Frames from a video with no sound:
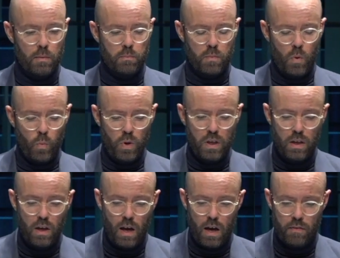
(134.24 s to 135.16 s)
We
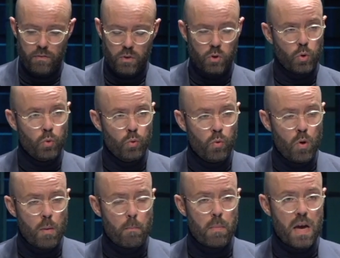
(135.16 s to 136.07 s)
have two
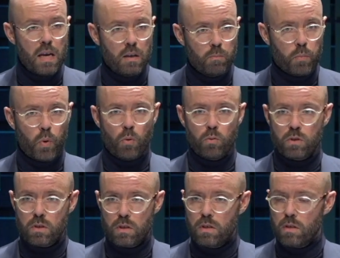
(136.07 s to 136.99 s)
main
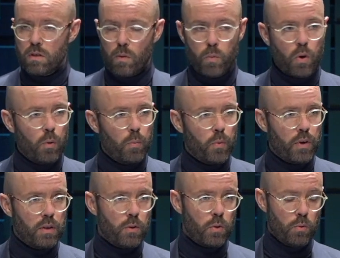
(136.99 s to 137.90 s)
processes that we
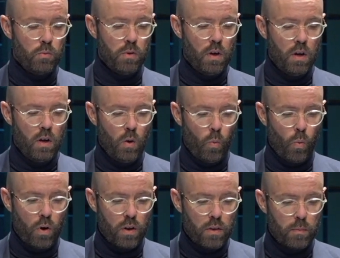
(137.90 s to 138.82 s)
operate through.
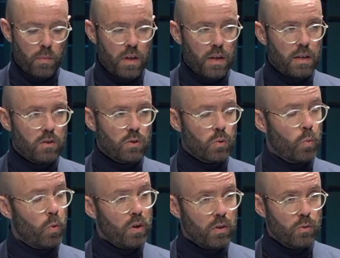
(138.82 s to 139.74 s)
One of them is to
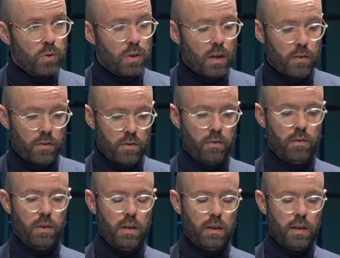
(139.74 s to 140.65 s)
work together
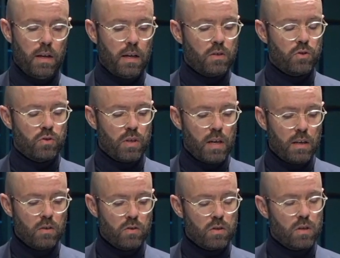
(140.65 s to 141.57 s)
and
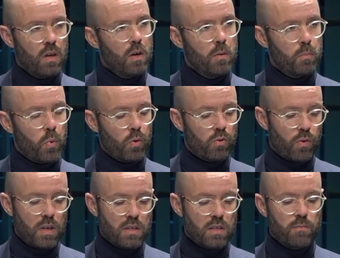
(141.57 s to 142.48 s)
exchange
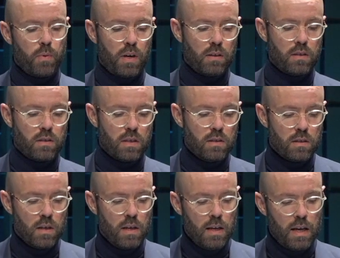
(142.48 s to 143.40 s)
progressive practices
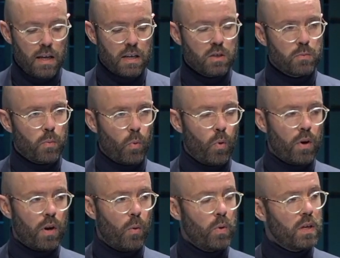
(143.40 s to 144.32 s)
and explore
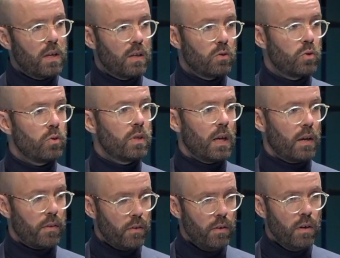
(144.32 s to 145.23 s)
how we can
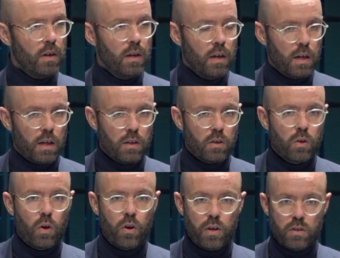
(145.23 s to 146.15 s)
together
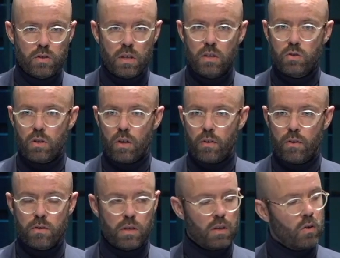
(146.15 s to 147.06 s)
encourage each
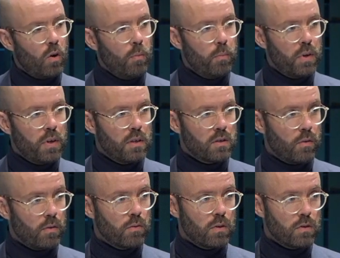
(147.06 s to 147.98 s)
other's and companies
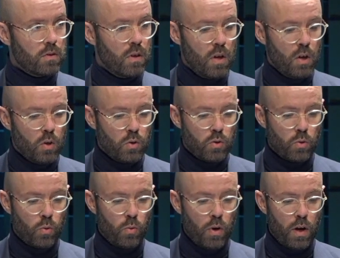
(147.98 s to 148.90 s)
around us to